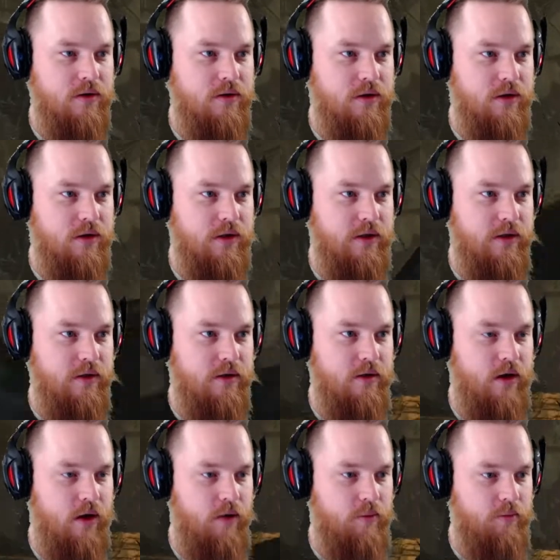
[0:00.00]
Delete it.
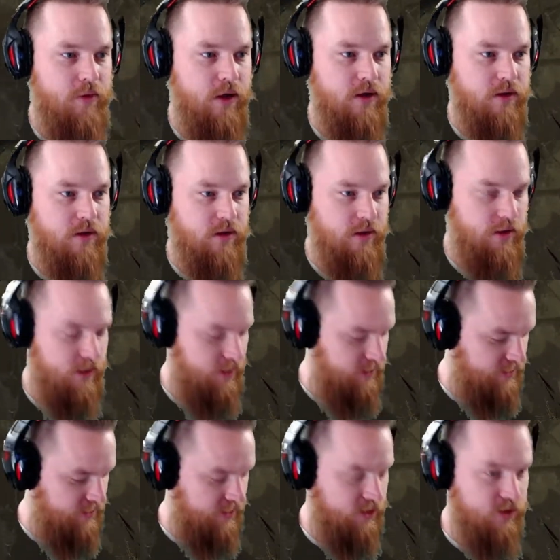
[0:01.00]
Oh, not deleted.
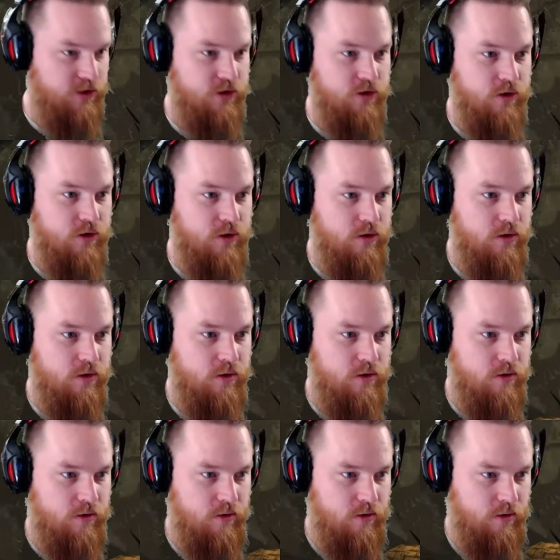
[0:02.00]
He's actually strong.
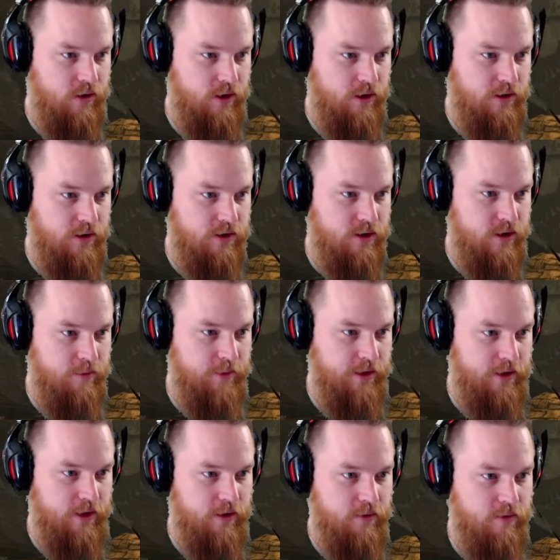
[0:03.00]
Okay, he's coming
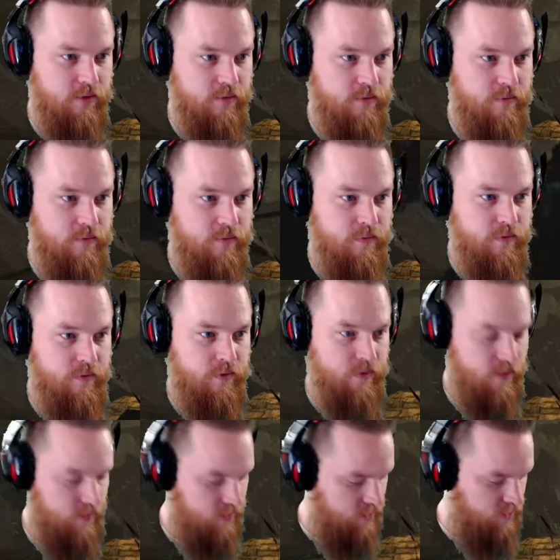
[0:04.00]
now.
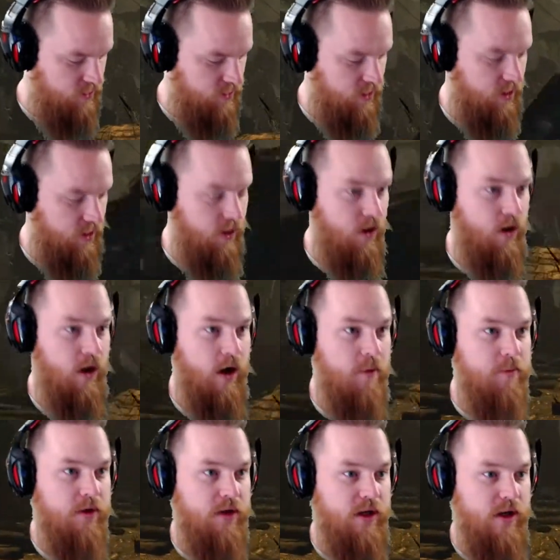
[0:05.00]
Oh, I'm
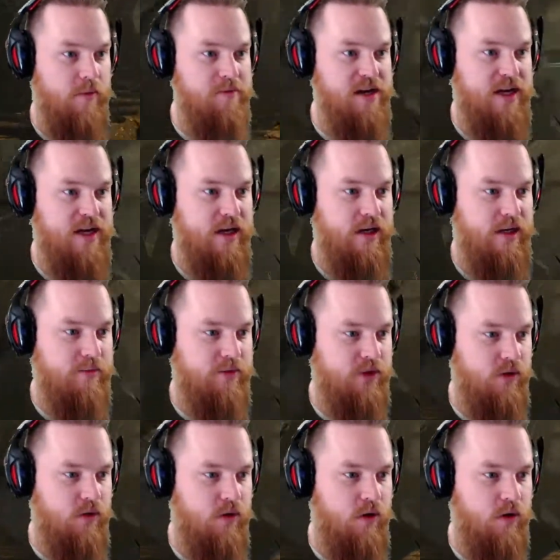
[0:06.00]
gonna, I'm gonna hit him
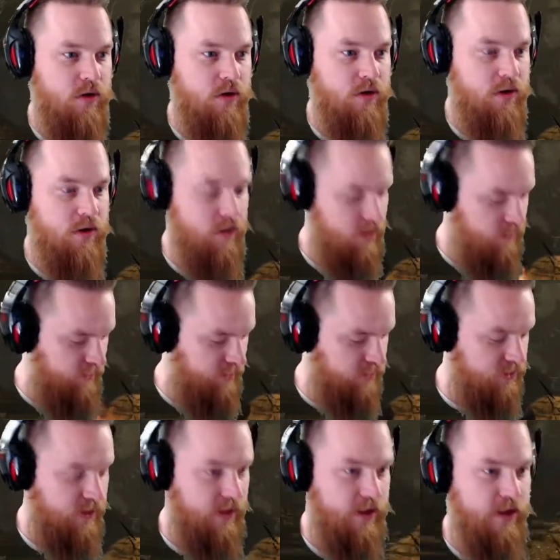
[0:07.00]
so hard. Get over here
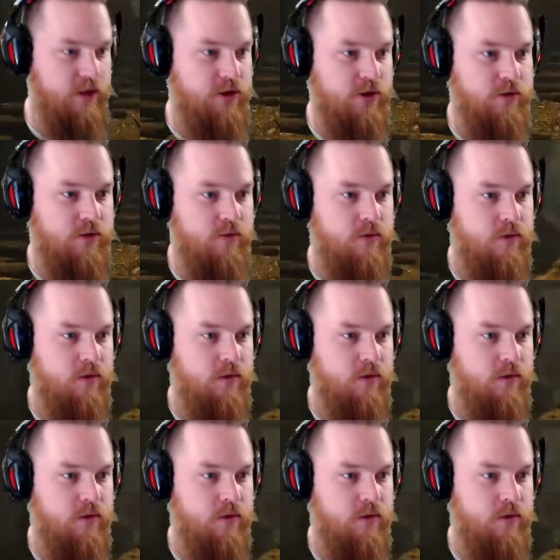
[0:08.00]
so I can hit you.